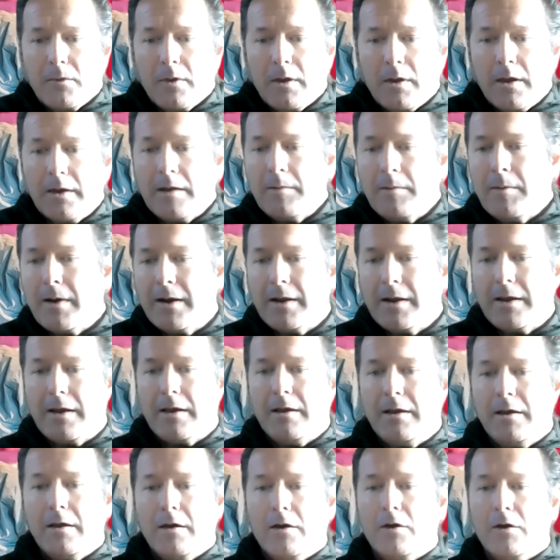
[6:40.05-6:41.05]

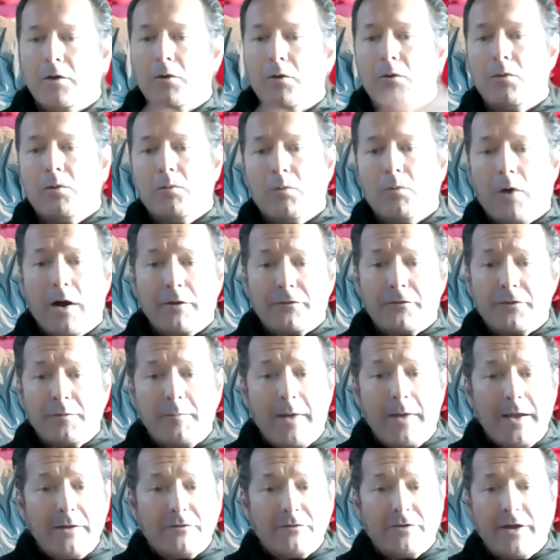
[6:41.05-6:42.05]
anybody who wants to
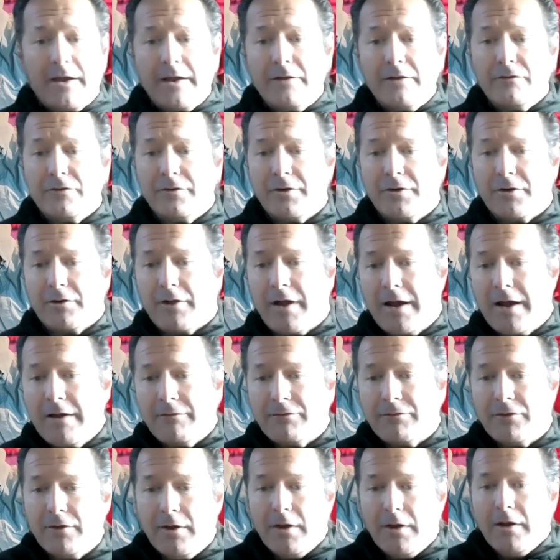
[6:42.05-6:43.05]
make change in their life
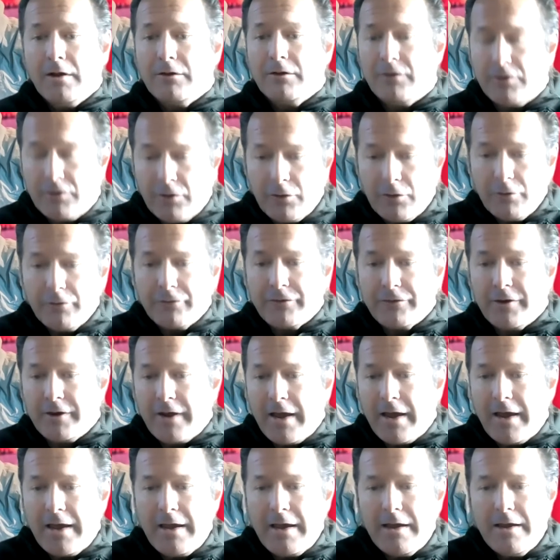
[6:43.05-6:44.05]
to use
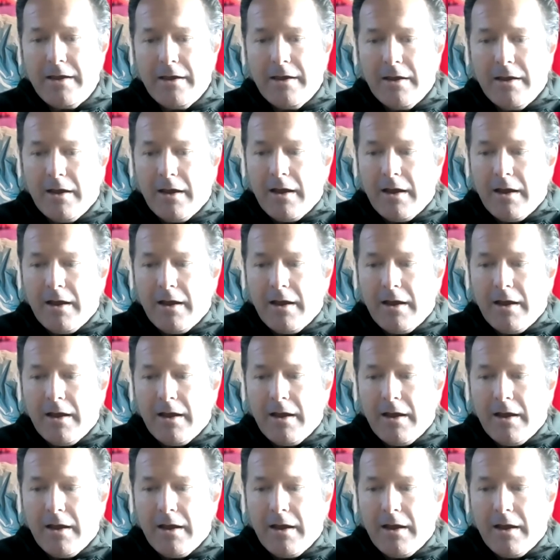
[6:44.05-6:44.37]
today